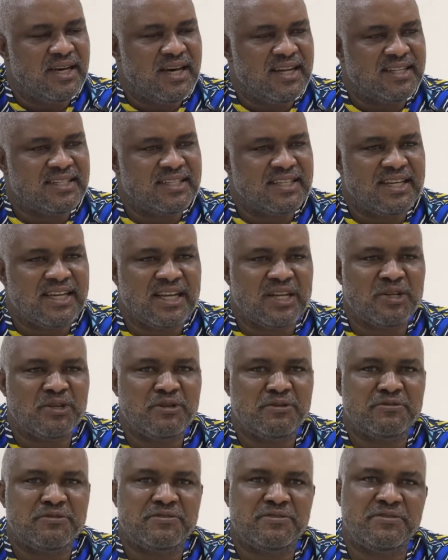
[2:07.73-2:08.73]
I think a lot
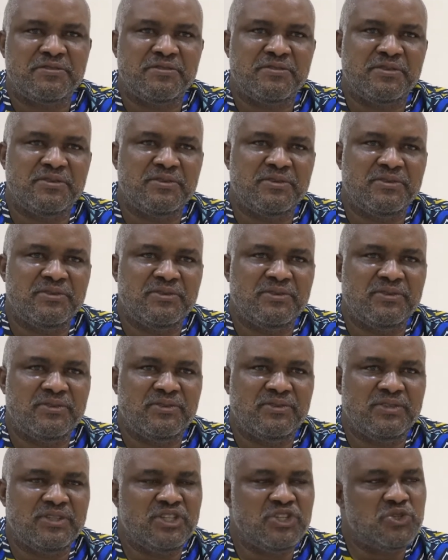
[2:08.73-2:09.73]
of
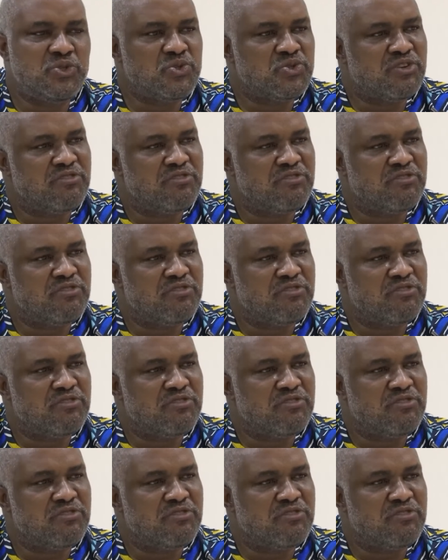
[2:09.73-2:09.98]
issues